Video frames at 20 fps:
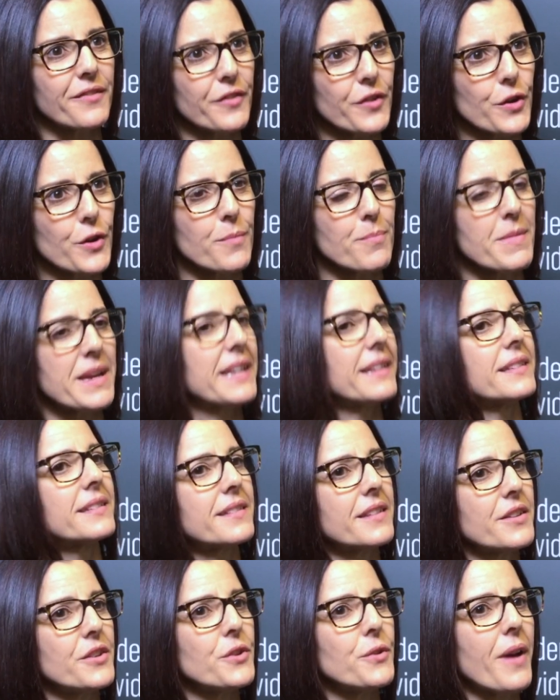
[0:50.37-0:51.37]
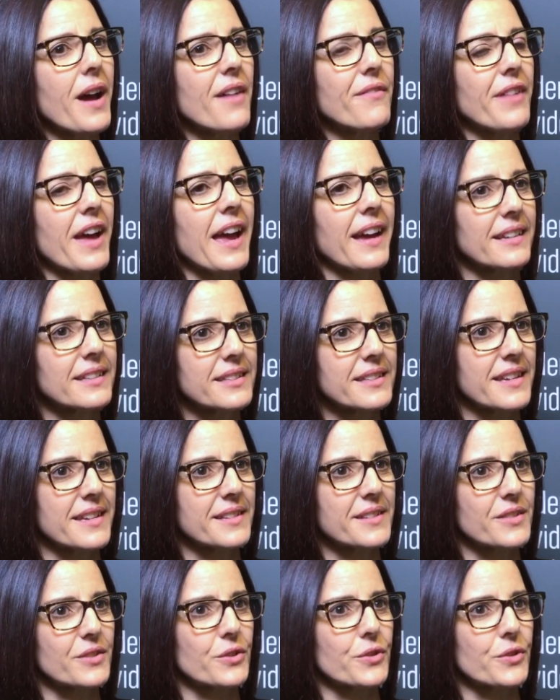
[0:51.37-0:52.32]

firm means that you have access